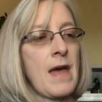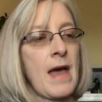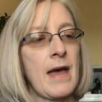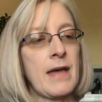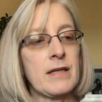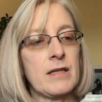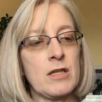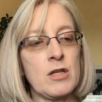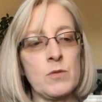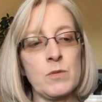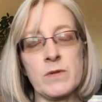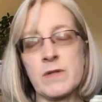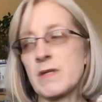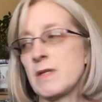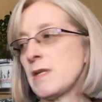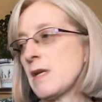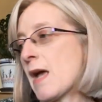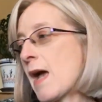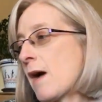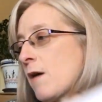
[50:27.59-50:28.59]
that you will
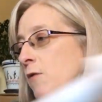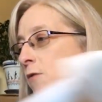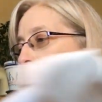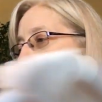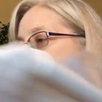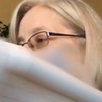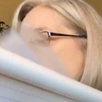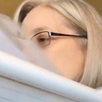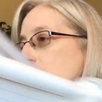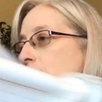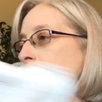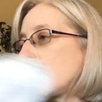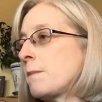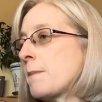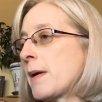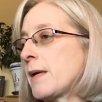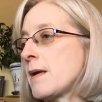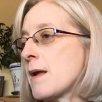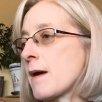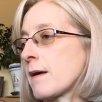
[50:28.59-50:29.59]
see out in
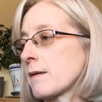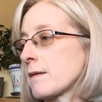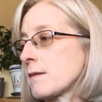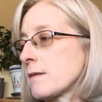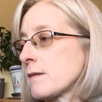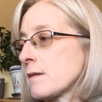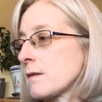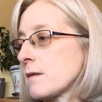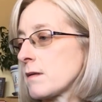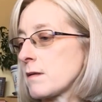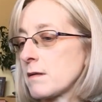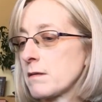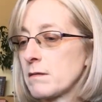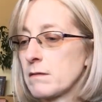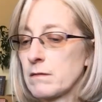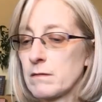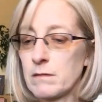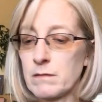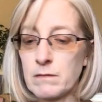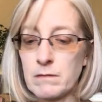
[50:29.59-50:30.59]
my next
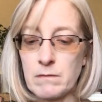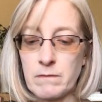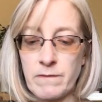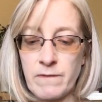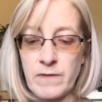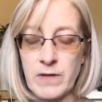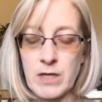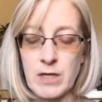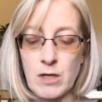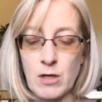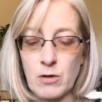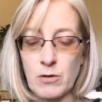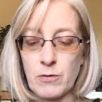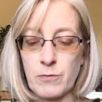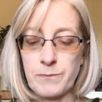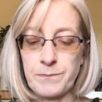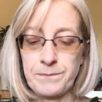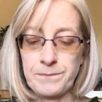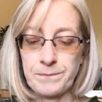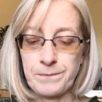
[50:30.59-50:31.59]
video.